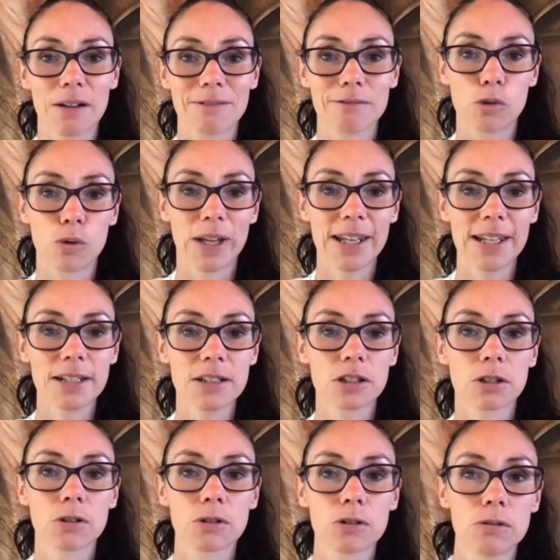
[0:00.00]
We'll get
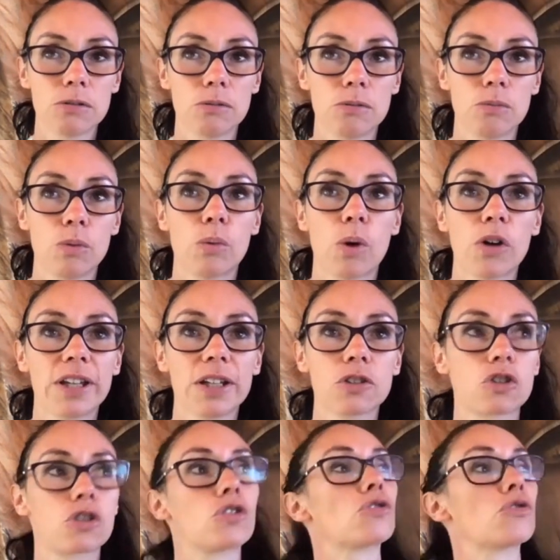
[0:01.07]
into, we won't get
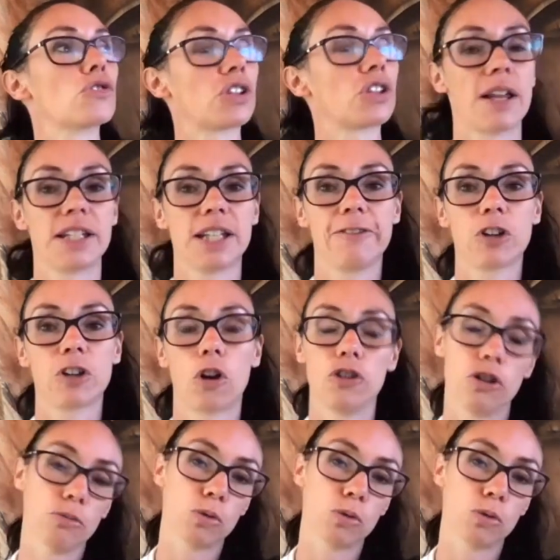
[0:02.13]
too scientific on you.